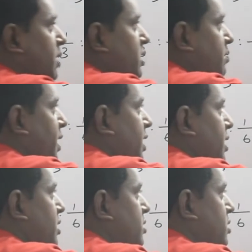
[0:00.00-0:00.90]
to multiply
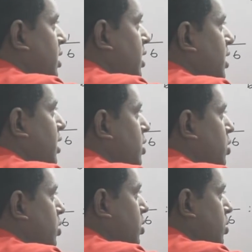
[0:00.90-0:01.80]
3,
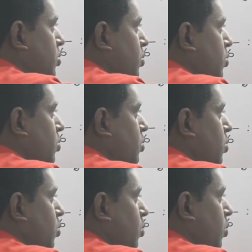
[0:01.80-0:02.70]
2,
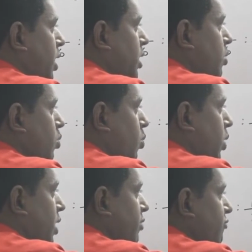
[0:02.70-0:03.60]
1,
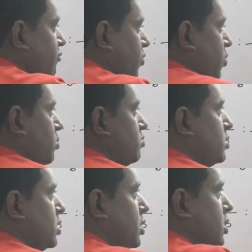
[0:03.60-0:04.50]
1, 4.
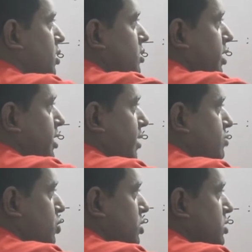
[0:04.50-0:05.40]
3
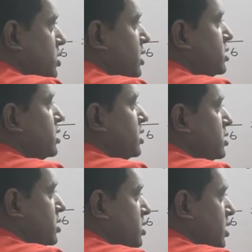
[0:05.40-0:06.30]
times 2 is 6,
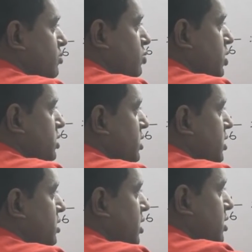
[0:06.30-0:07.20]
6 times 1 is
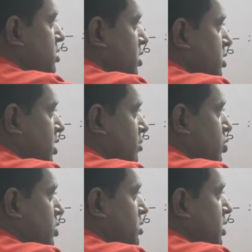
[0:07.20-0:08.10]
6, 6
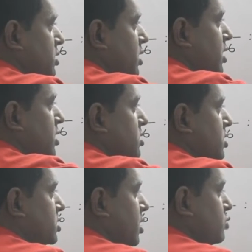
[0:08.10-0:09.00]
times 1 is 6,
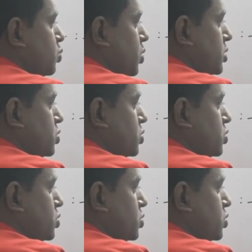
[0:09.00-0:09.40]
6 times 4